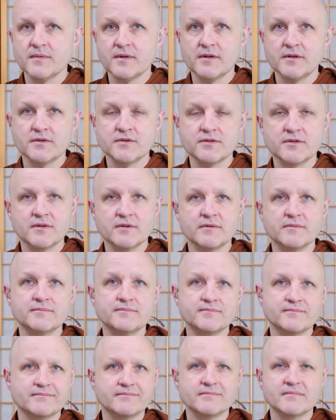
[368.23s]
So
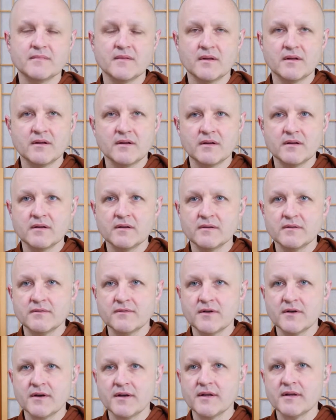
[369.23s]
a
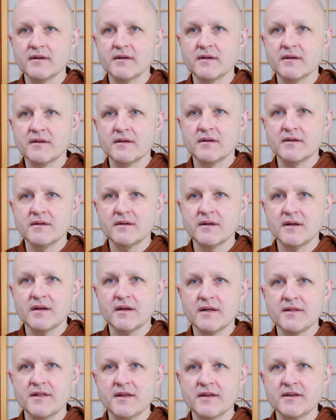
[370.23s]
very,
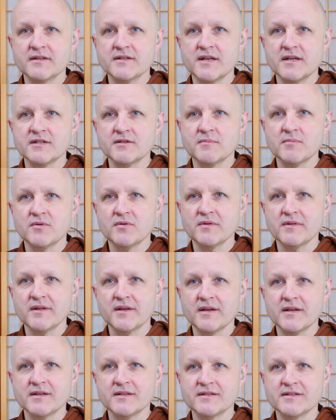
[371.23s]
I think, accessible
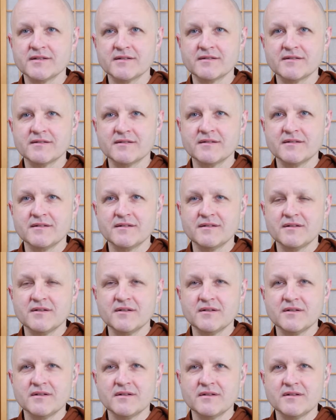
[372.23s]
thing is
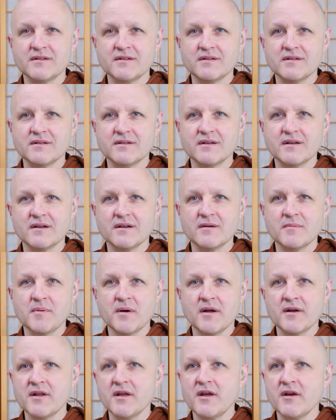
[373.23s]

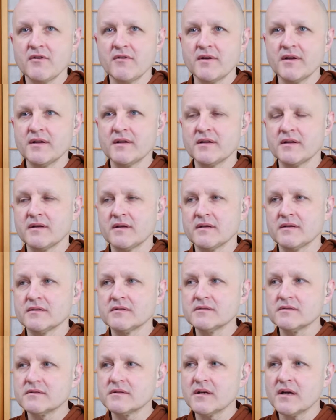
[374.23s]
upon hearing a
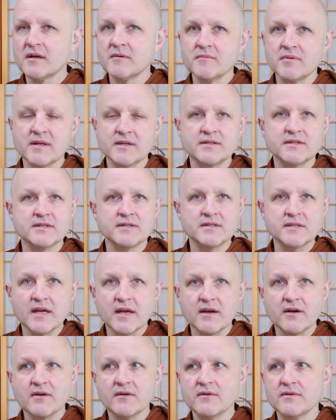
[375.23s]
unpleasant
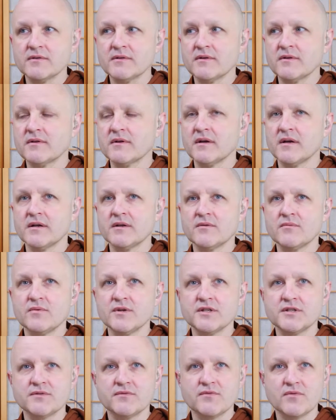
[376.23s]
sound or
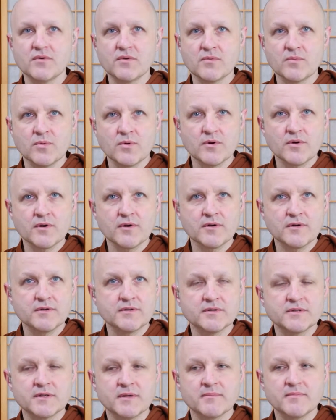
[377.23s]
unwished for word or
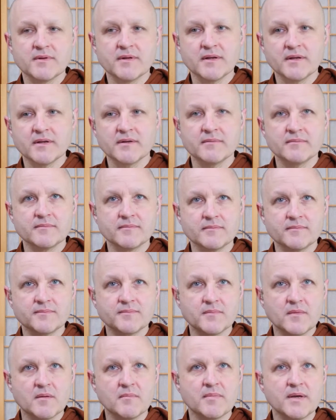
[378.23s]
something,
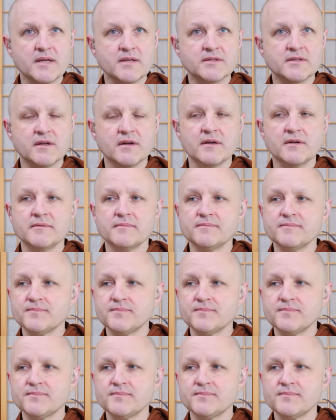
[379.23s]
based on